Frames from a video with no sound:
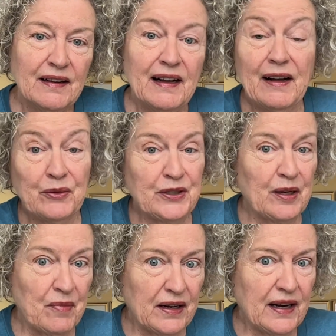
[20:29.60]
I would tell
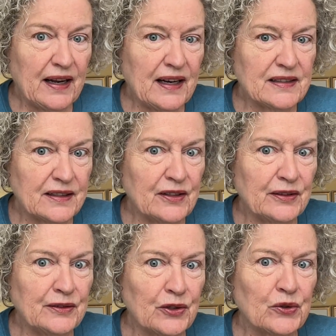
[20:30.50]
my dad, I said, look,
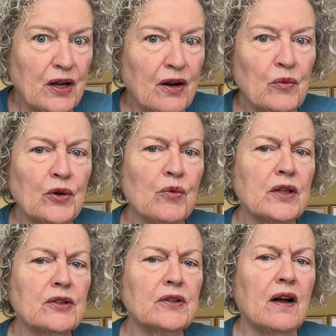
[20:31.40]
wonder what
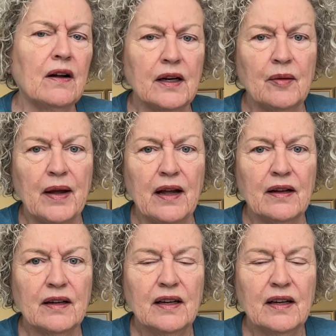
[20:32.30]
they're talking about.